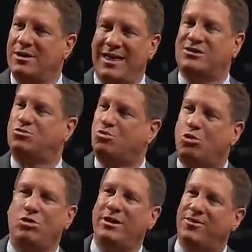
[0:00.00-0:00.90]
That's
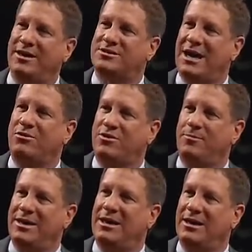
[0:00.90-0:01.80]
ruling things out at
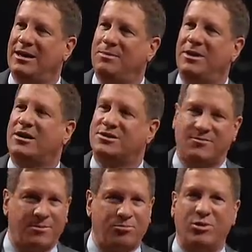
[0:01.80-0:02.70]
the beginning because
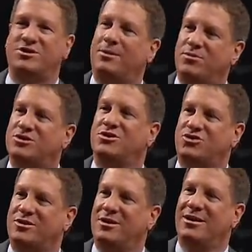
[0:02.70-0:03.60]
of a
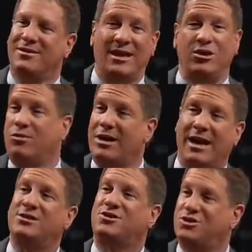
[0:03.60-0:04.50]
presupposition that you're
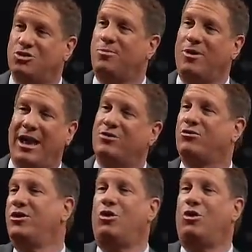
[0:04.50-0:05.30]
against the supernatural.